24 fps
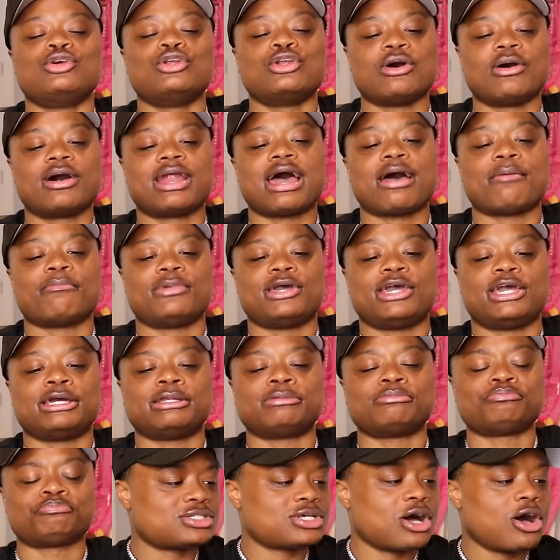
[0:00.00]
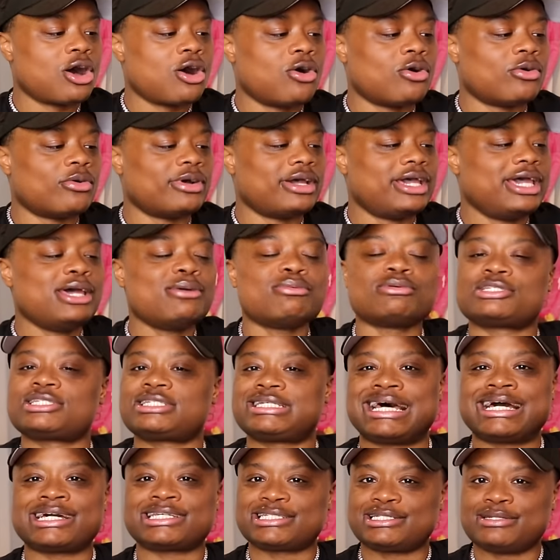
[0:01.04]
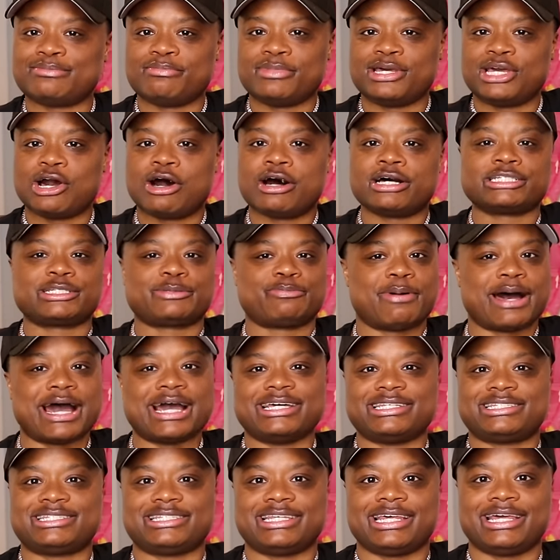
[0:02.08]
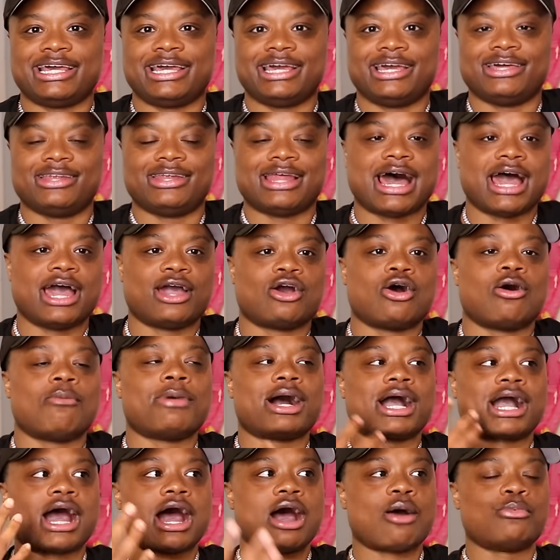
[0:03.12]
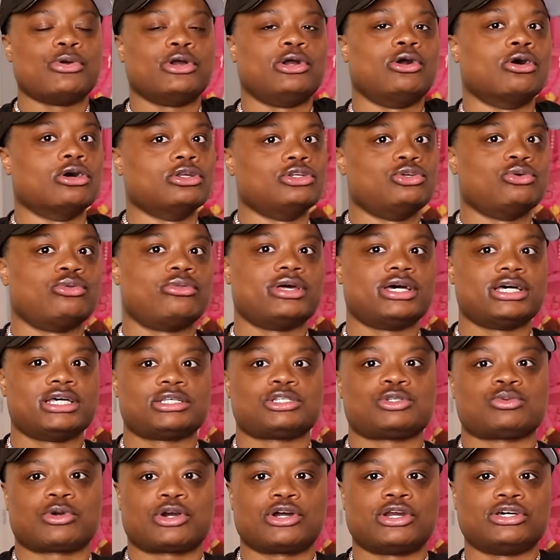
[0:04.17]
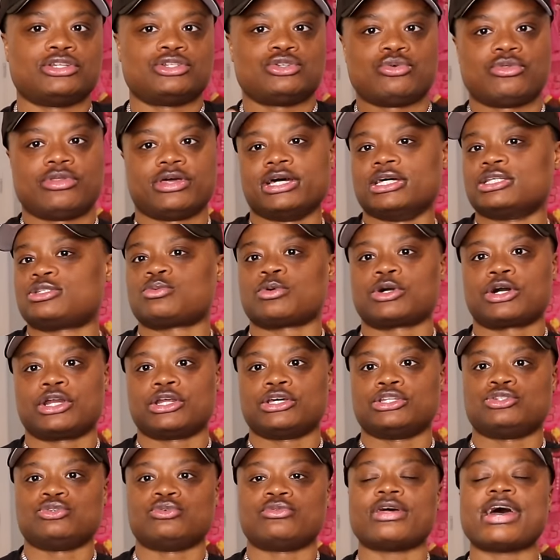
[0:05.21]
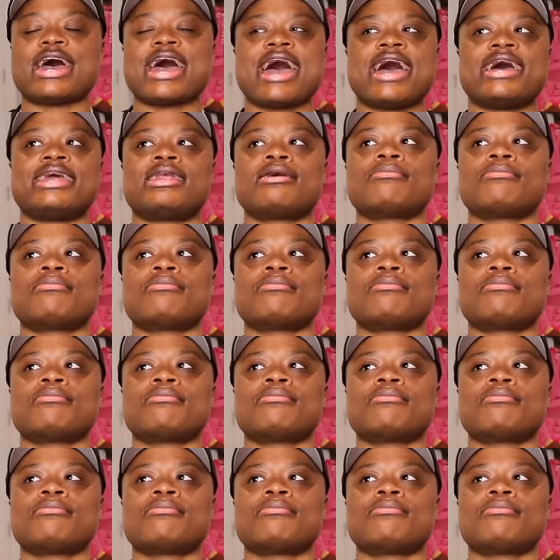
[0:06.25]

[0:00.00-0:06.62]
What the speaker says: You know what I mean? So he was texting me all spicy, like, oh my God, we're gonna do this, we're gonna do this, we're gonna do that.